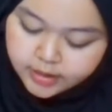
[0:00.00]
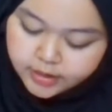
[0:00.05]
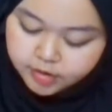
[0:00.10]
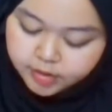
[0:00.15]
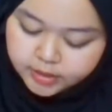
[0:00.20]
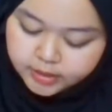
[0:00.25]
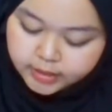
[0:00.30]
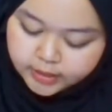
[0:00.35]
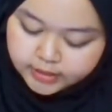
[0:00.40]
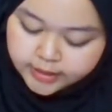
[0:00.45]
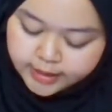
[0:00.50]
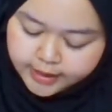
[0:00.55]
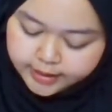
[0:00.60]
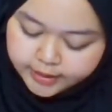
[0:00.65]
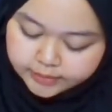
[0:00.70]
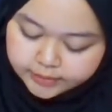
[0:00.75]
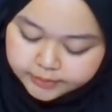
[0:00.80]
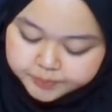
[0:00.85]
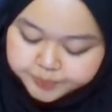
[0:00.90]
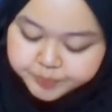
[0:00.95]
Okay,
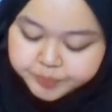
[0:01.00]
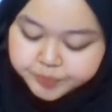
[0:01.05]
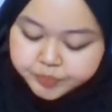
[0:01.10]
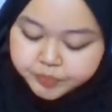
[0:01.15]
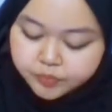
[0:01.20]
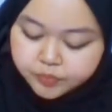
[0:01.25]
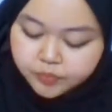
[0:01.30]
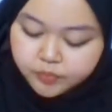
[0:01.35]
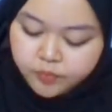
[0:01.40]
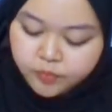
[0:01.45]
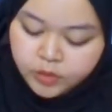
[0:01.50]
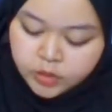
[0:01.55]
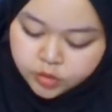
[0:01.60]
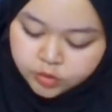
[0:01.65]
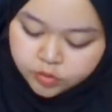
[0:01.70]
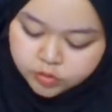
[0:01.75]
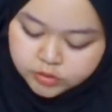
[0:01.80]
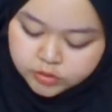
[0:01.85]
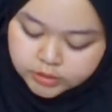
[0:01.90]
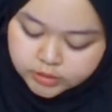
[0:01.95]
then
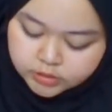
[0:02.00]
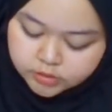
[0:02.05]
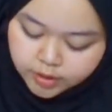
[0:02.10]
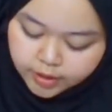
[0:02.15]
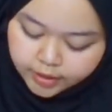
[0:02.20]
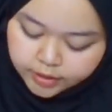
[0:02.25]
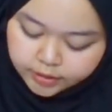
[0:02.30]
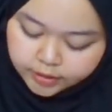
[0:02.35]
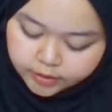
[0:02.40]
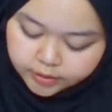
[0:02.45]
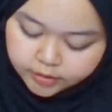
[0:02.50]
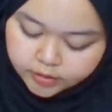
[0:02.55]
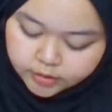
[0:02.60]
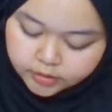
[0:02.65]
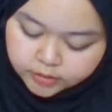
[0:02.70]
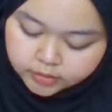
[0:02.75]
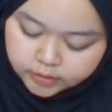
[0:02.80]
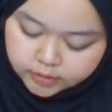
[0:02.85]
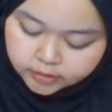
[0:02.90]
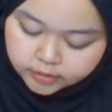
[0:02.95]
you just write
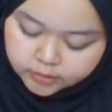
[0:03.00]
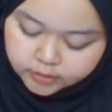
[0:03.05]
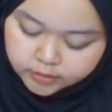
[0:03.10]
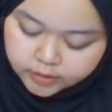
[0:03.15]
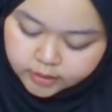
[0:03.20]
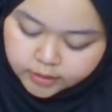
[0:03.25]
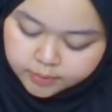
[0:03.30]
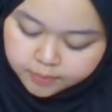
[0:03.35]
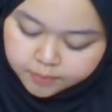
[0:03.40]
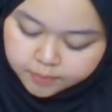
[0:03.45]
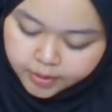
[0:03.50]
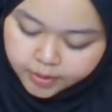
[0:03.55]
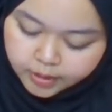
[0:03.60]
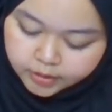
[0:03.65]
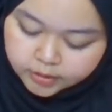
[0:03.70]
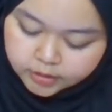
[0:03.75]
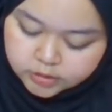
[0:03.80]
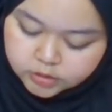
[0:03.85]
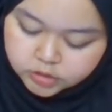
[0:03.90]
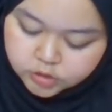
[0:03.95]
here 13
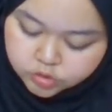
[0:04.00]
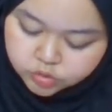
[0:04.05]
minus